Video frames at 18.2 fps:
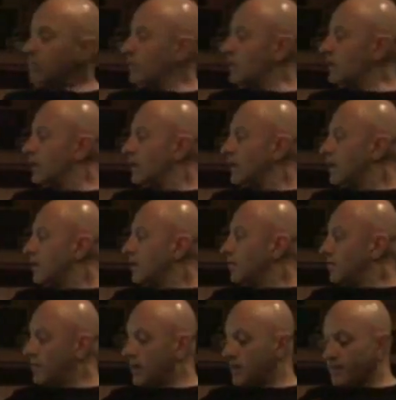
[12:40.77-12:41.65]

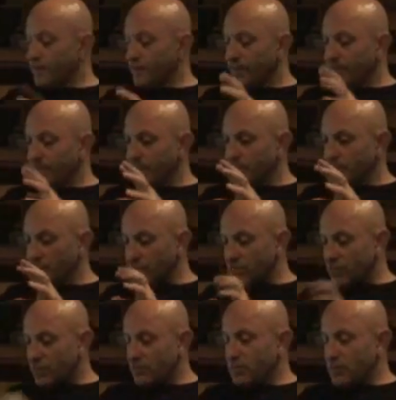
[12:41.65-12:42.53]
But
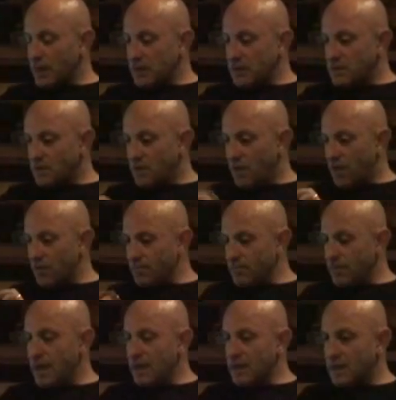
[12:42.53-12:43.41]
you'd spend
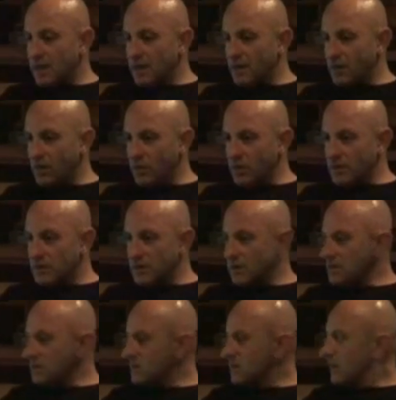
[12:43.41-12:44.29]
time making
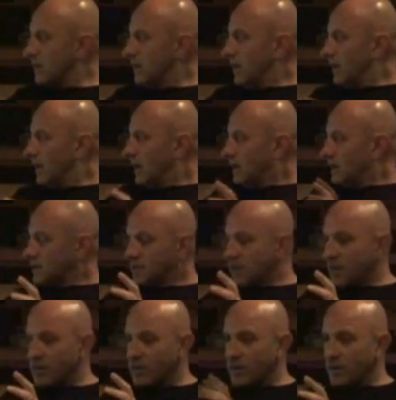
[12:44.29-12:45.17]
noises
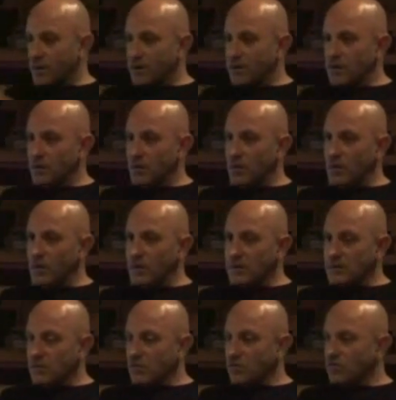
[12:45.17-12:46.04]
so that the
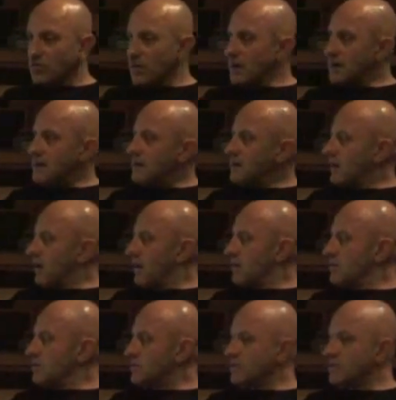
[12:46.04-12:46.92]
noise already
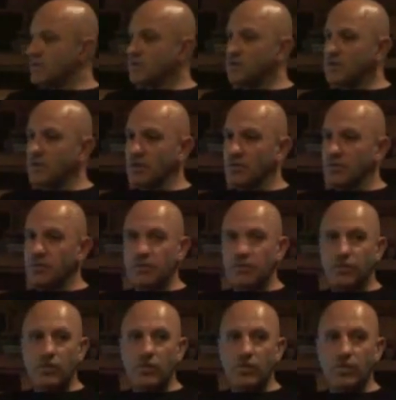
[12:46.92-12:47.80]
goes with the tune
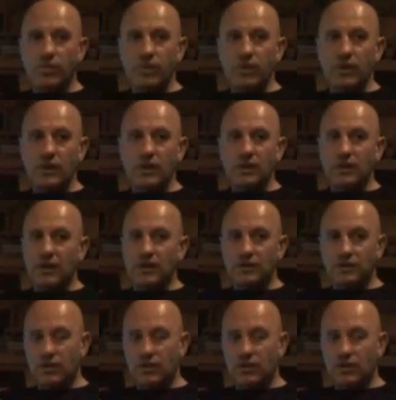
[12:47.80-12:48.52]
before you put it in there.